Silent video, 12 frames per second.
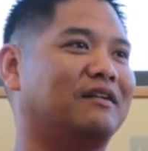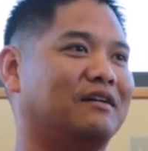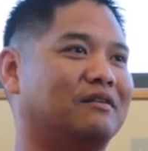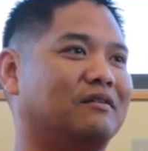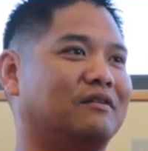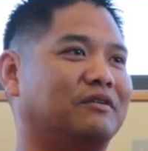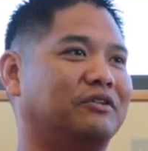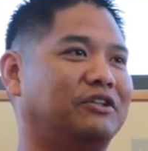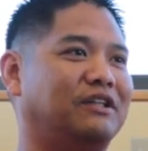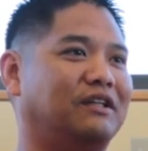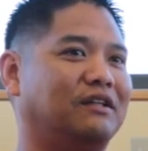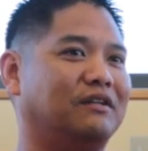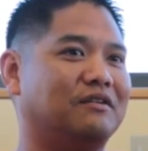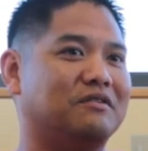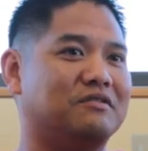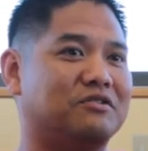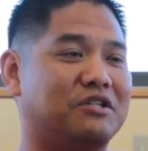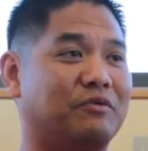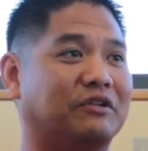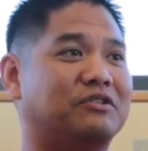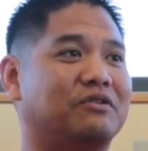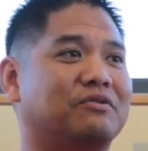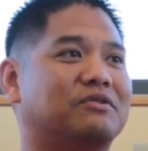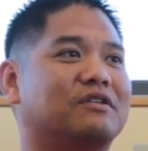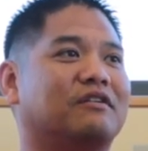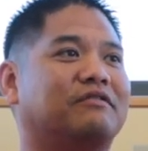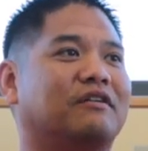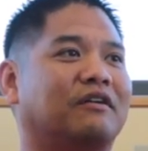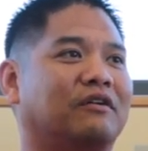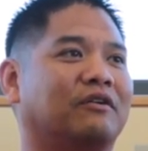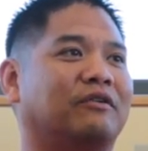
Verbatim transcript: That you know, she she wants to do stuff on her